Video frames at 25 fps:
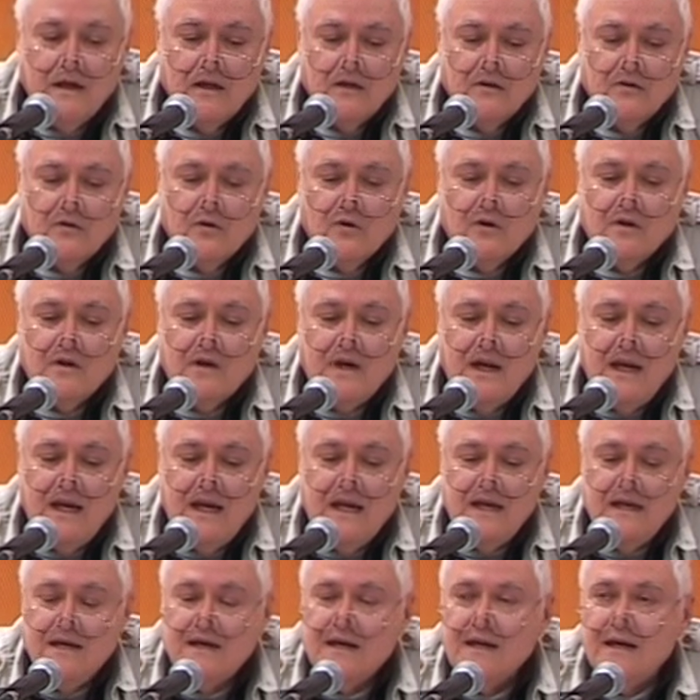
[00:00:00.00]
nor
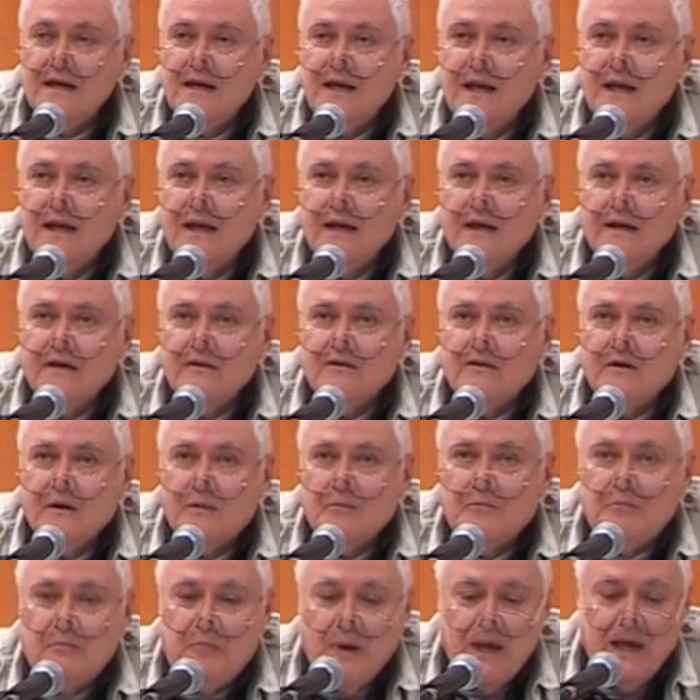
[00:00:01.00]
needed is a
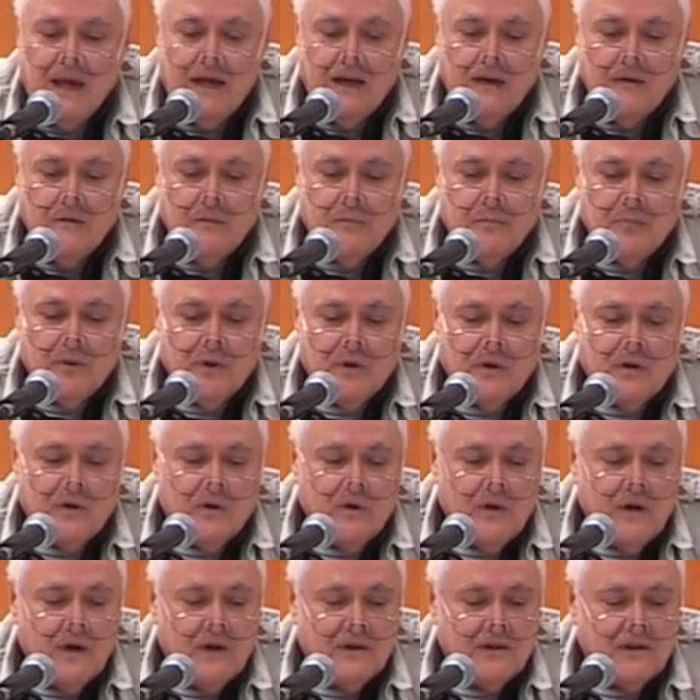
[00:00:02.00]
bed of
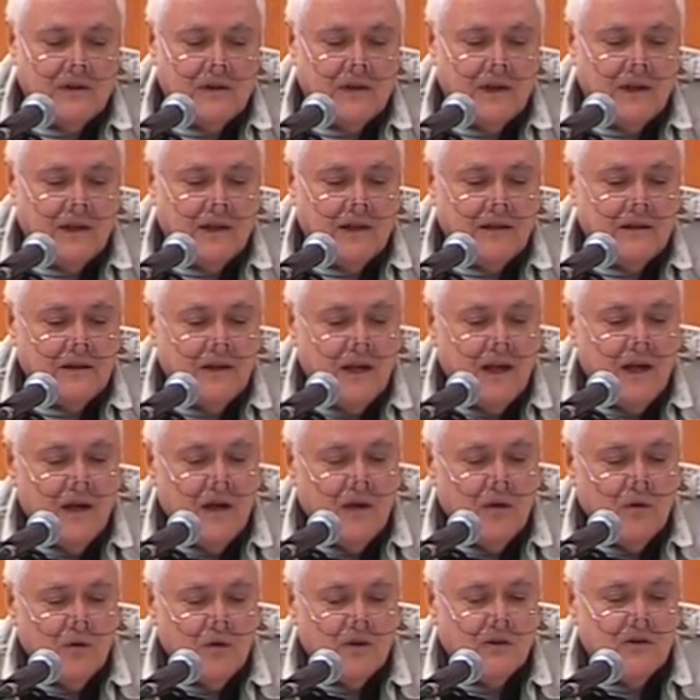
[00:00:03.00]
Procrustes
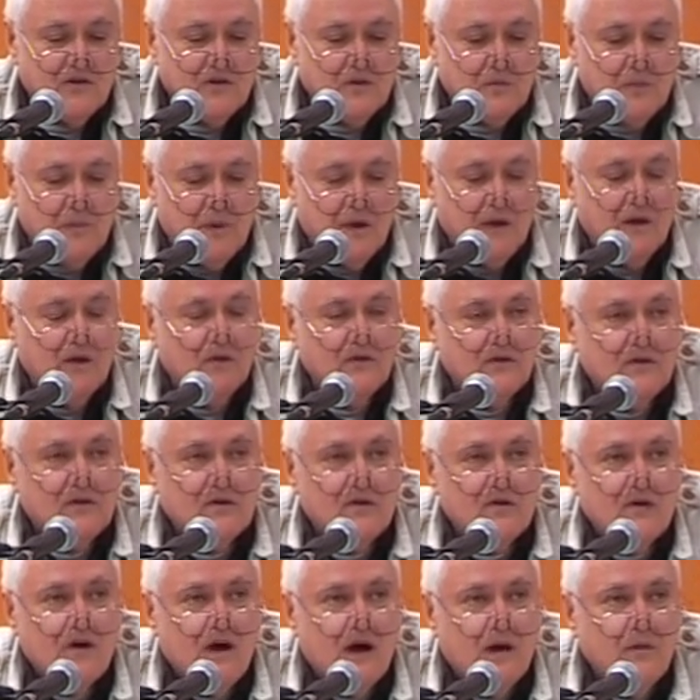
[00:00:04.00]
which spells
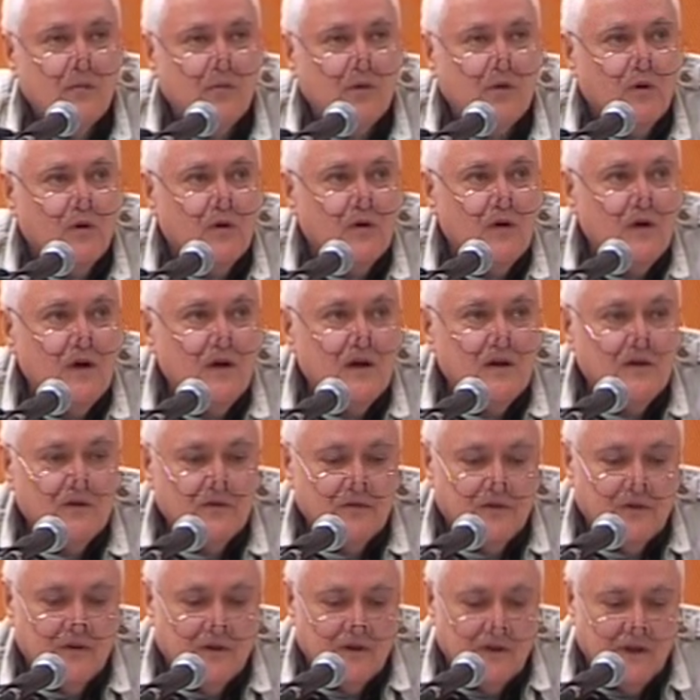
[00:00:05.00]
trouble
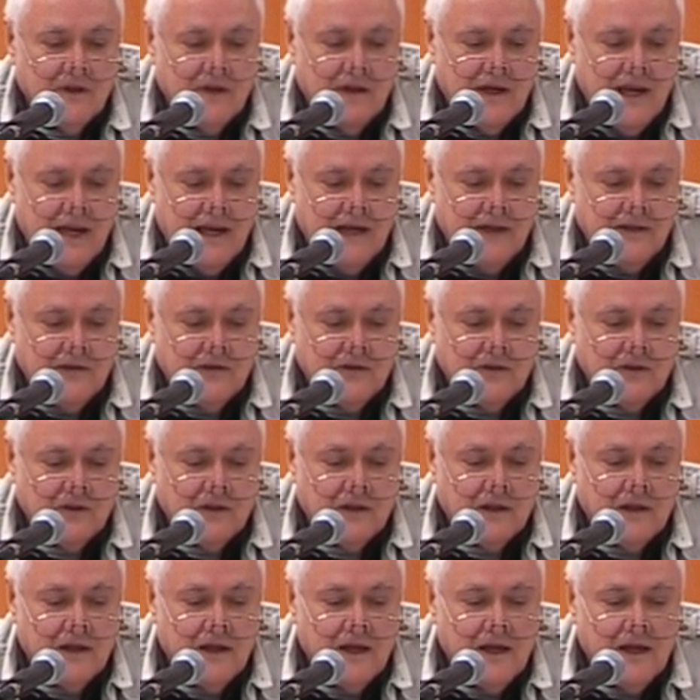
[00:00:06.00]
for the nation.